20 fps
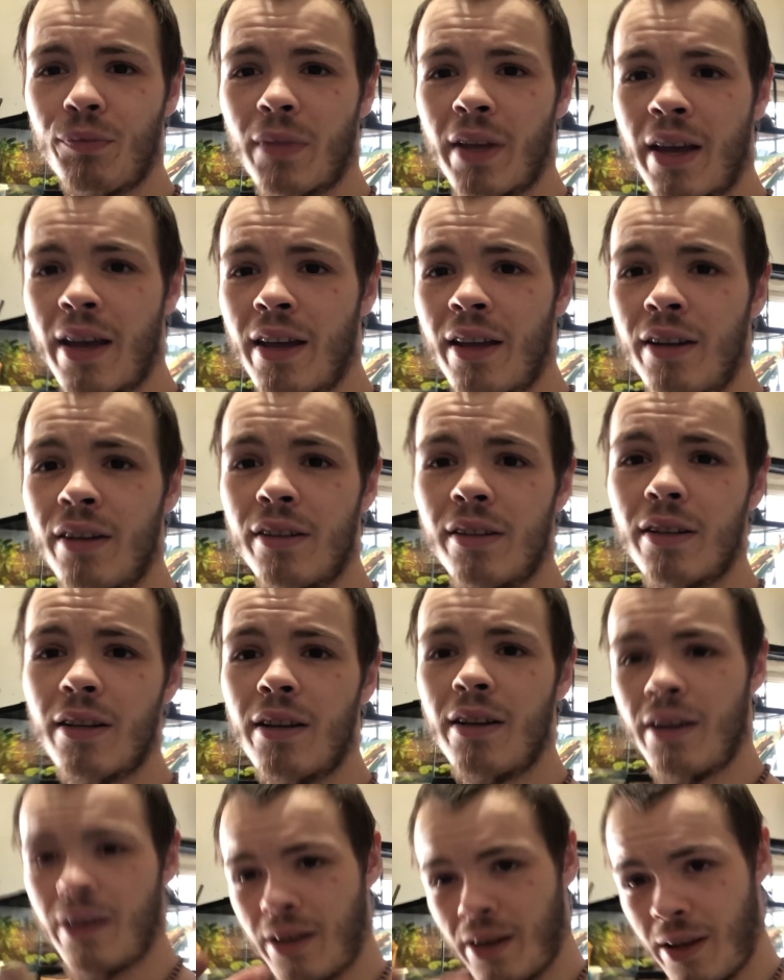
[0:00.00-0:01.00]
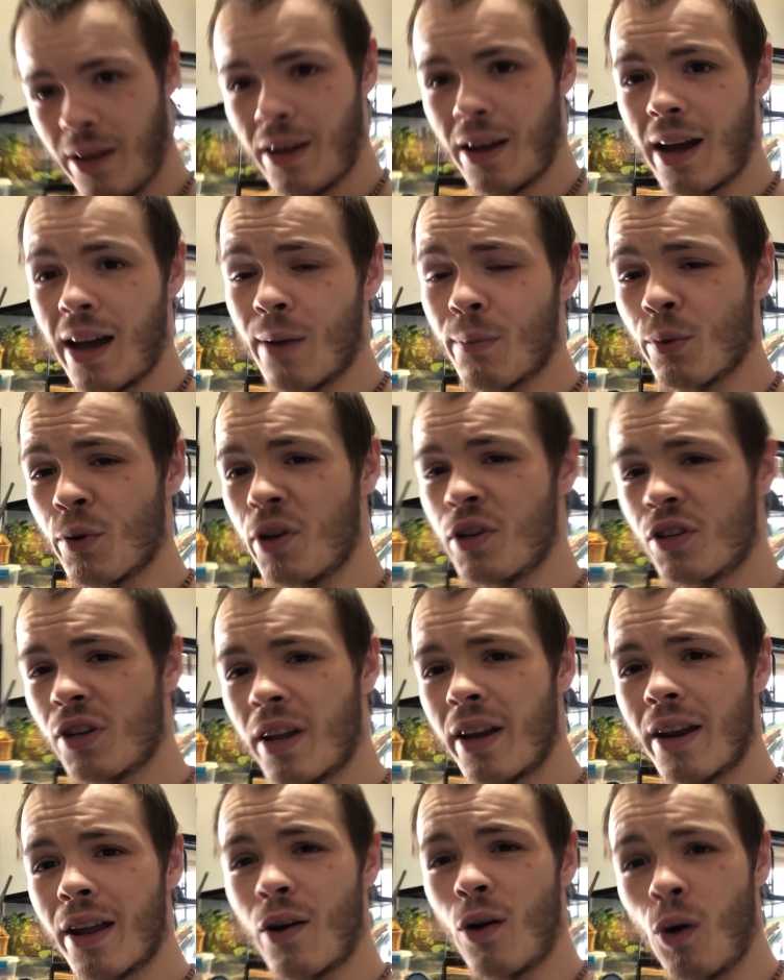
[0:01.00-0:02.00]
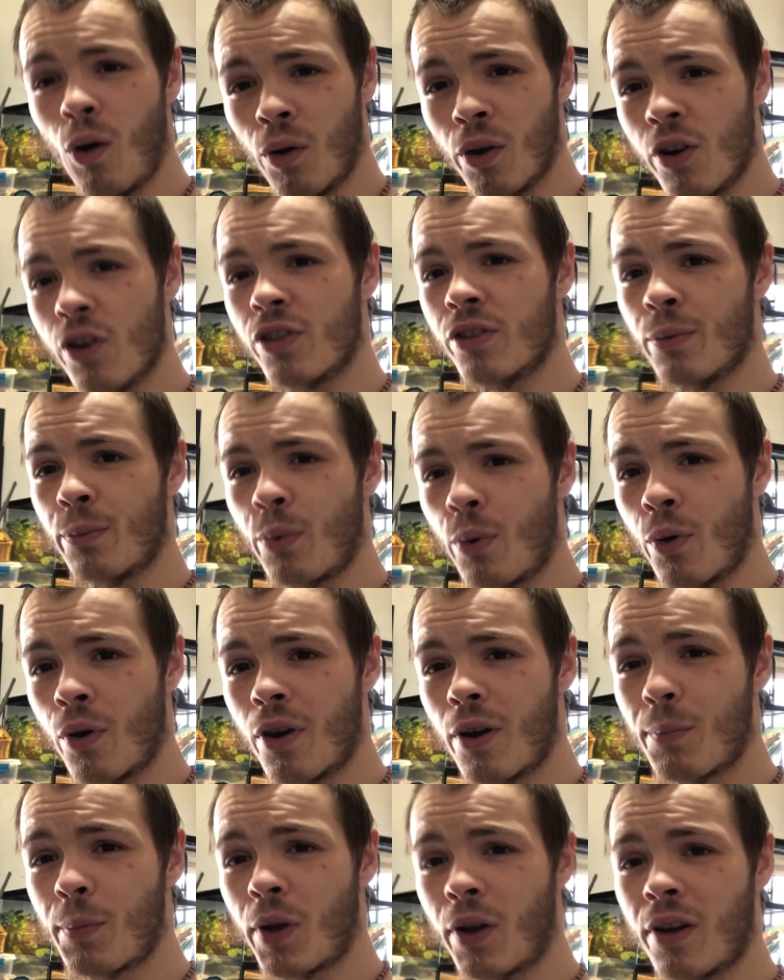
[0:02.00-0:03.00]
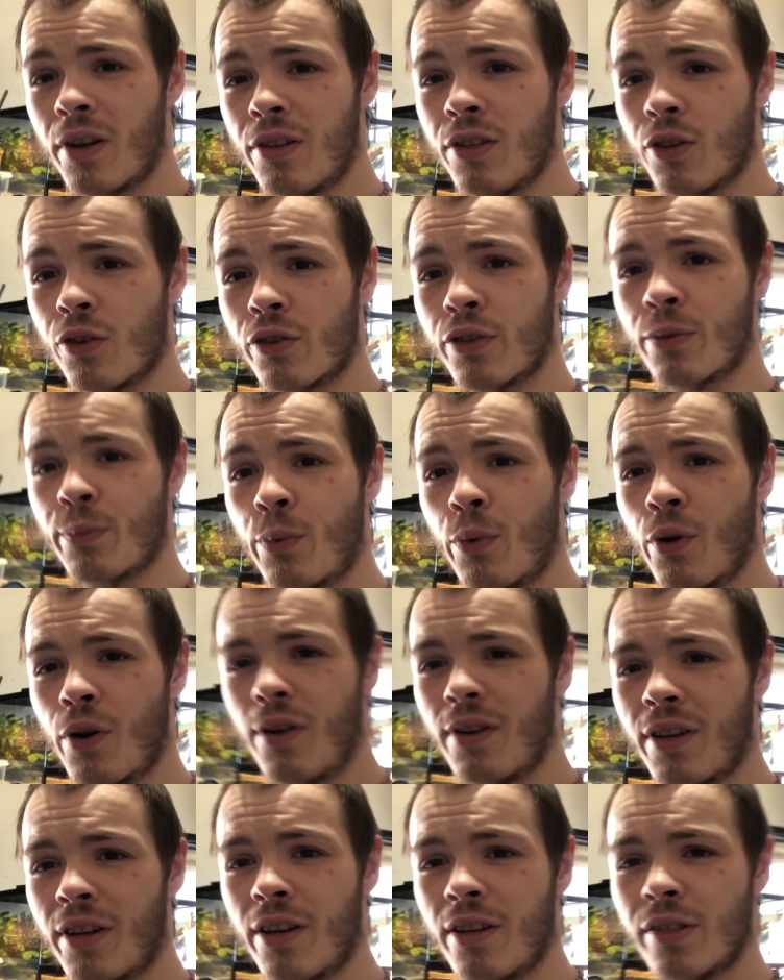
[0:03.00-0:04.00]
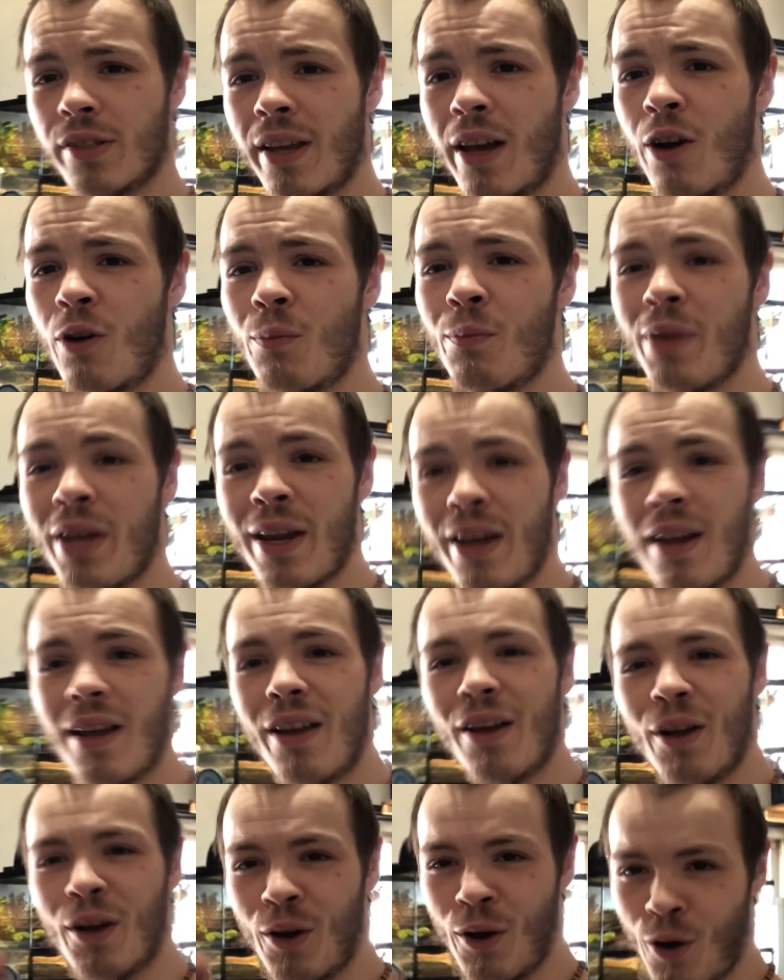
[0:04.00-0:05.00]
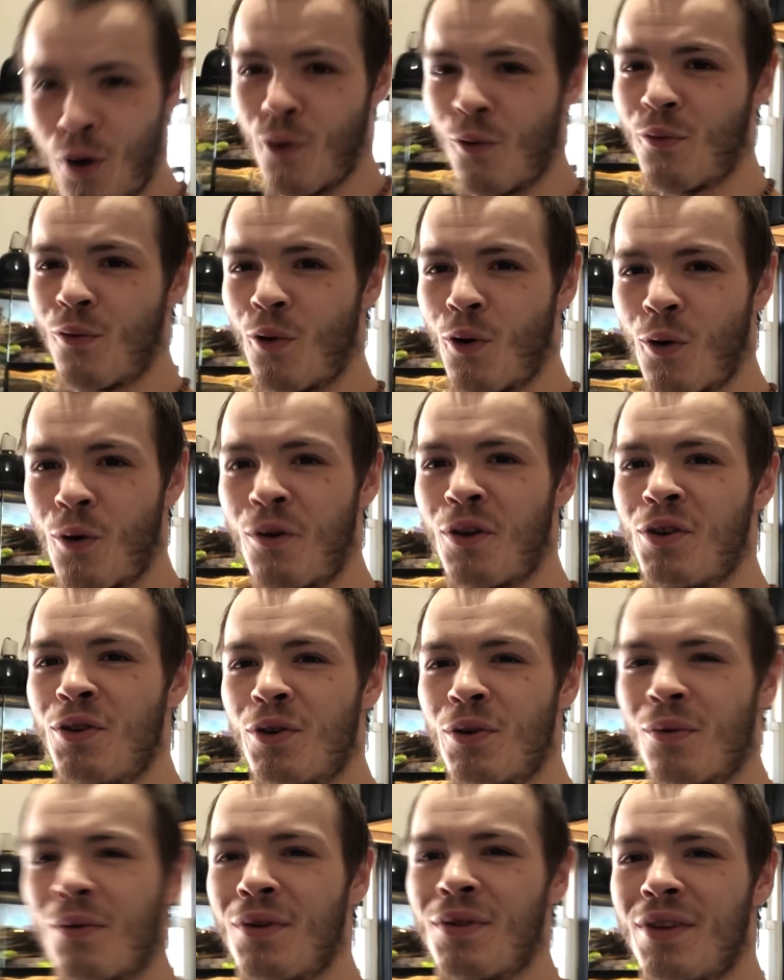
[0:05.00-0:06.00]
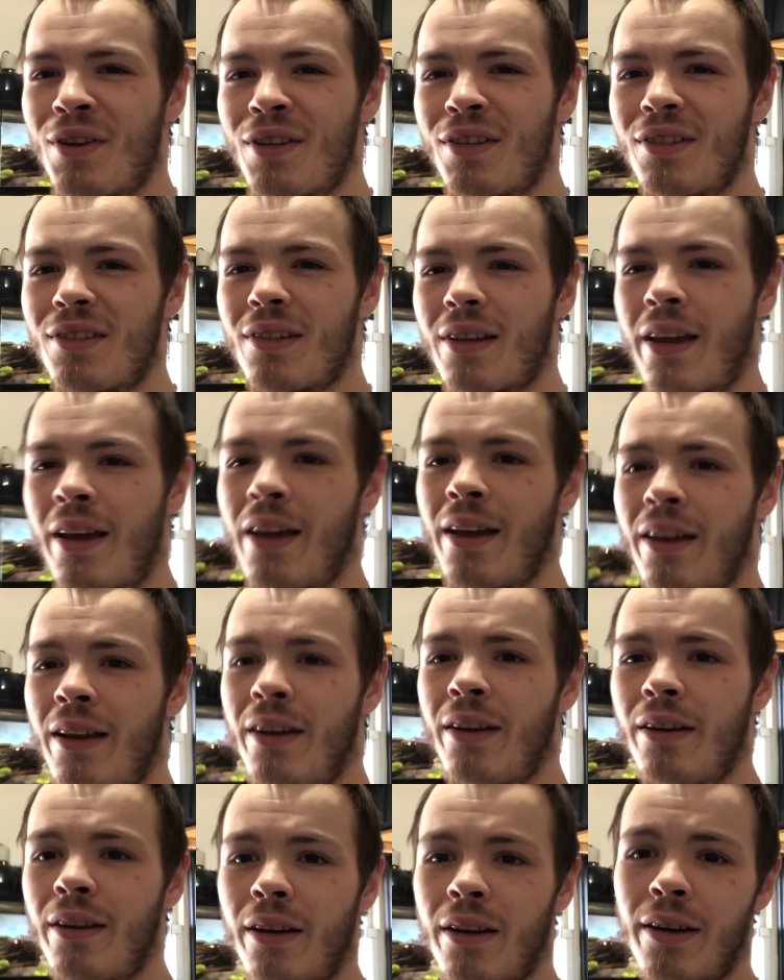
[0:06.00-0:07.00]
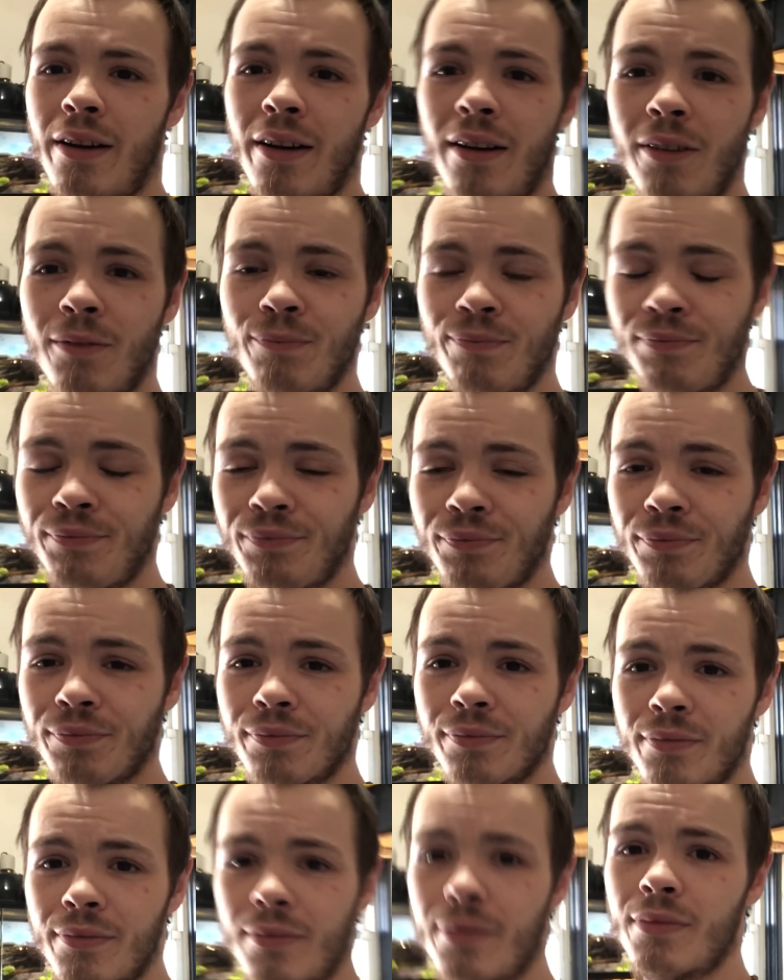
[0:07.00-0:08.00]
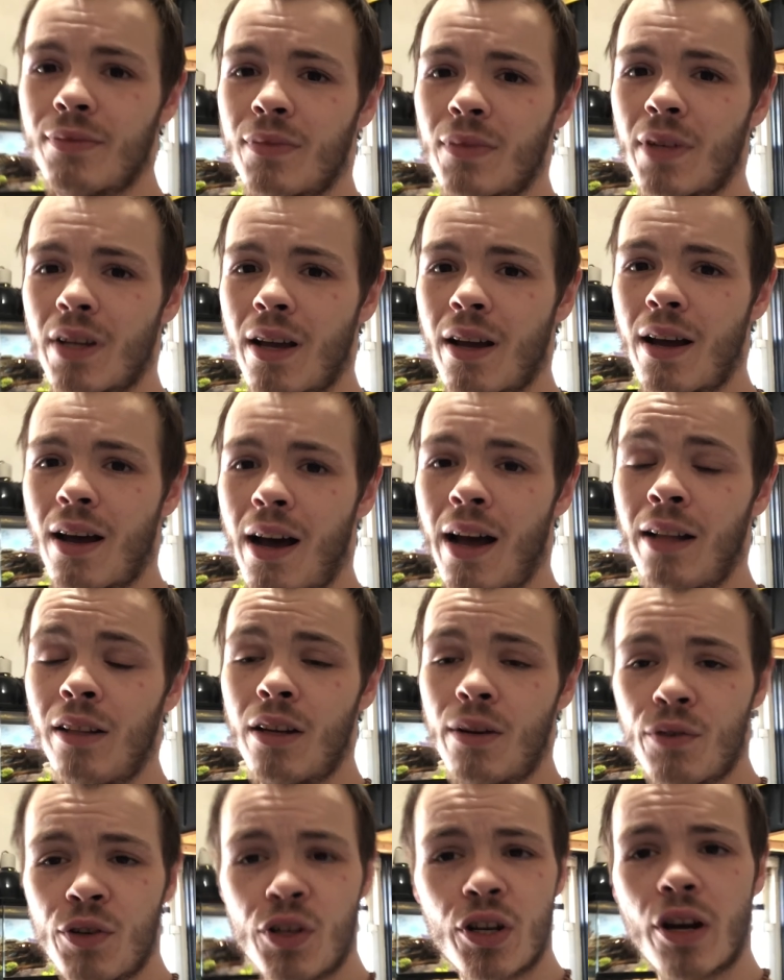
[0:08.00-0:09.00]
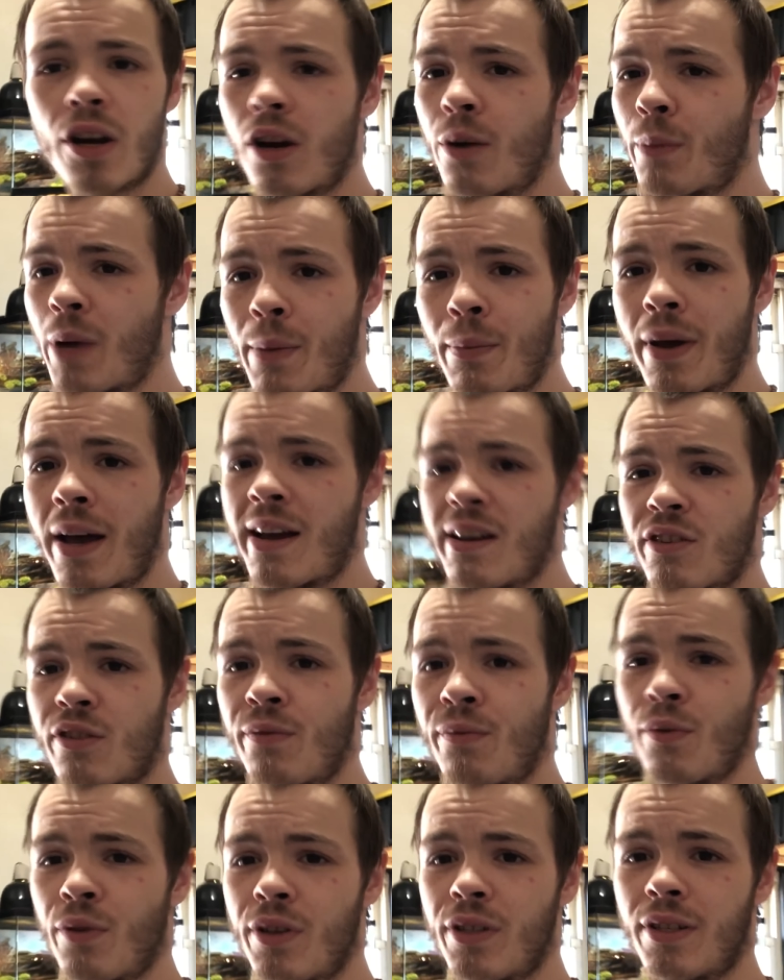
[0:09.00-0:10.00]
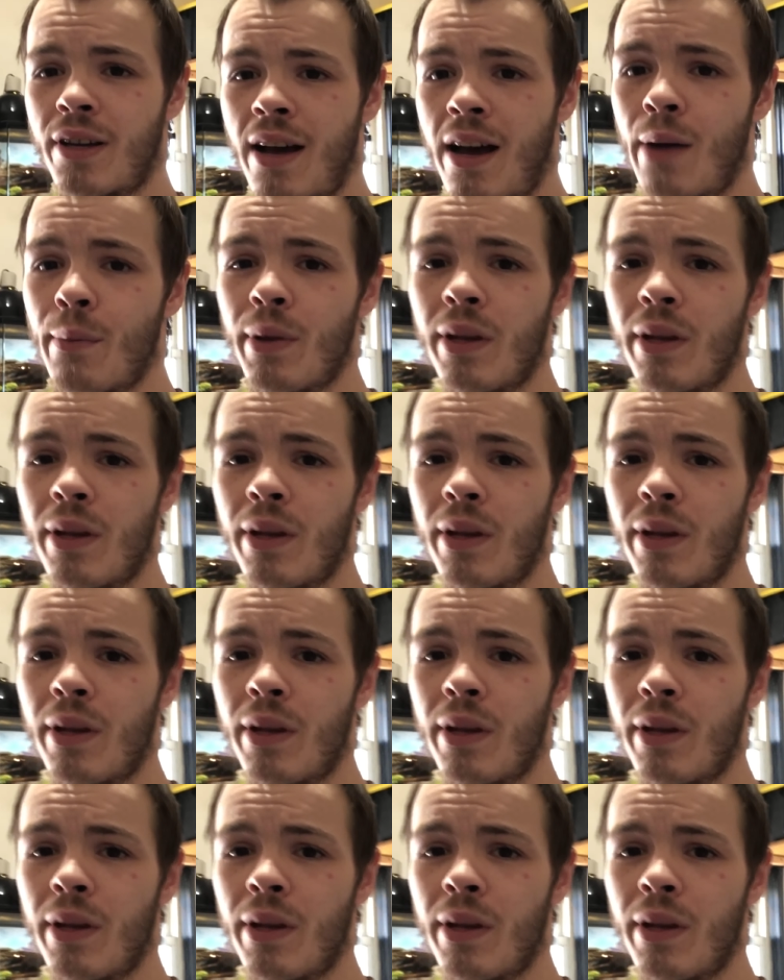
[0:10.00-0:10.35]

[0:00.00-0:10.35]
And I appreciate all your support because your support does help me go forward in doing this, and I love sharing my passion for this hobby,